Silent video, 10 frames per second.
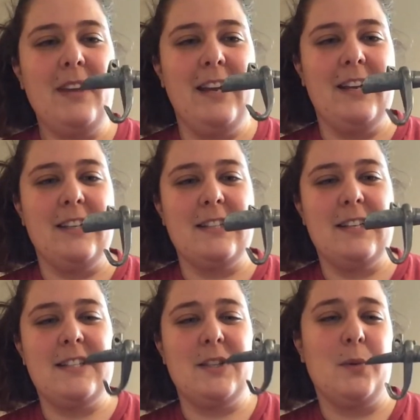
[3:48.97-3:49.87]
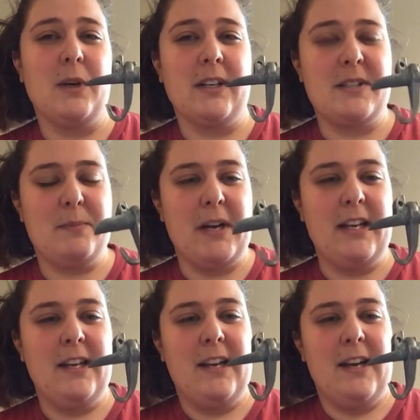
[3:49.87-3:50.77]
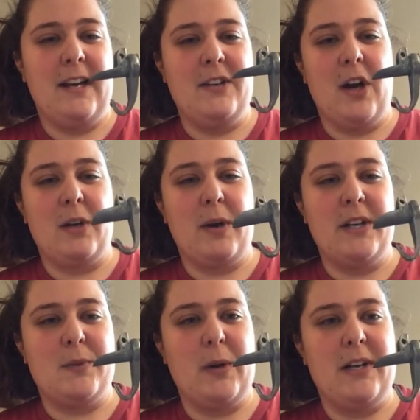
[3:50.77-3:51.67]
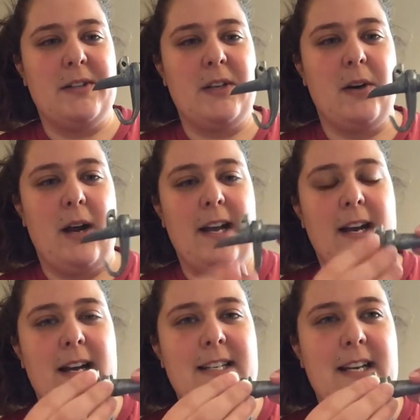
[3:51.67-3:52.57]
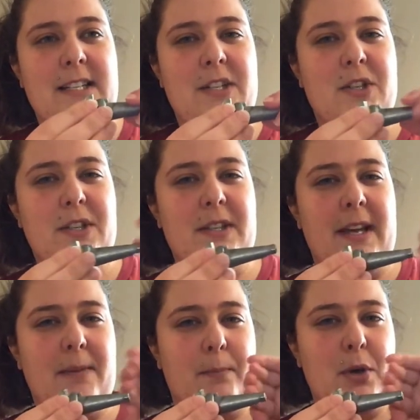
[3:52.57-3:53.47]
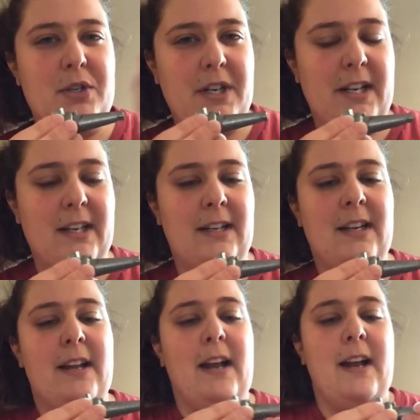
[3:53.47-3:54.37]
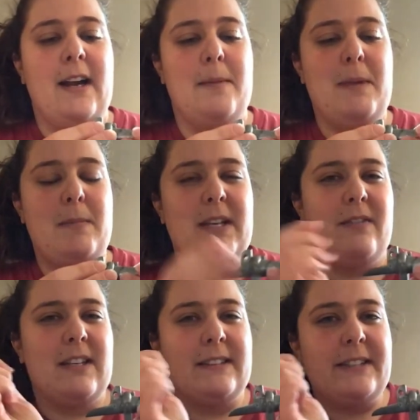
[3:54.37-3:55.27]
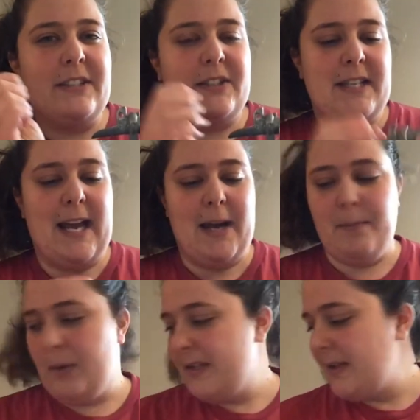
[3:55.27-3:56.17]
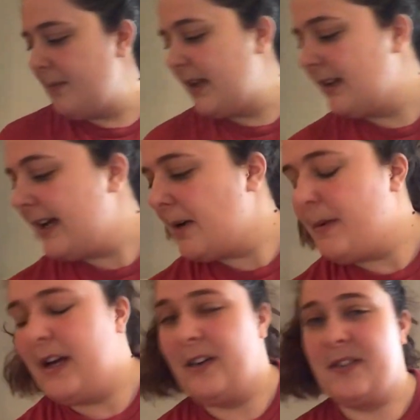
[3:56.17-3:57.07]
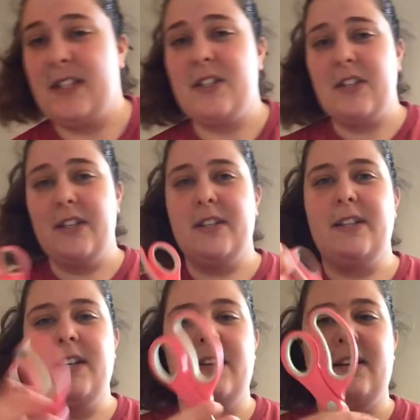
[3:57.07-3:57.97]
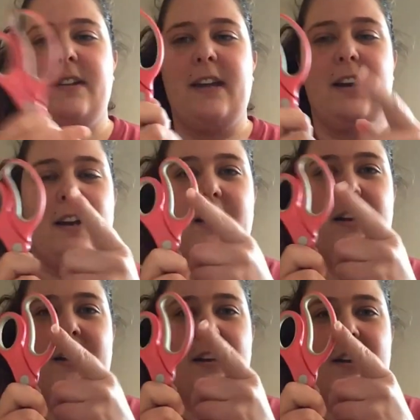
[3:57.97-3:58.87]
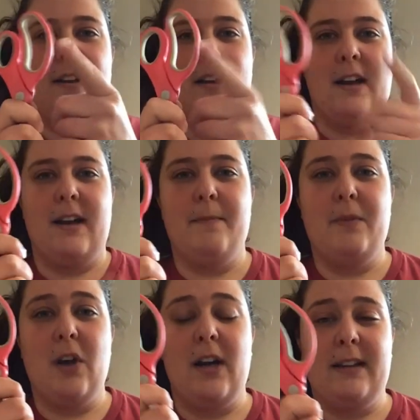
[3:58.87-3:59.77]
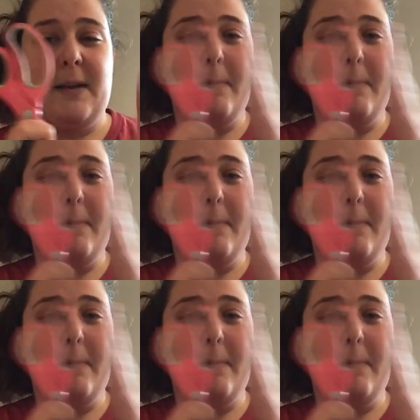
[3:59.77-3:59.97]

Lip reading: and it still works, but not quite as well. So I tend to just like push it in, maybe give it a little tap with something like a pair of scissors that are not like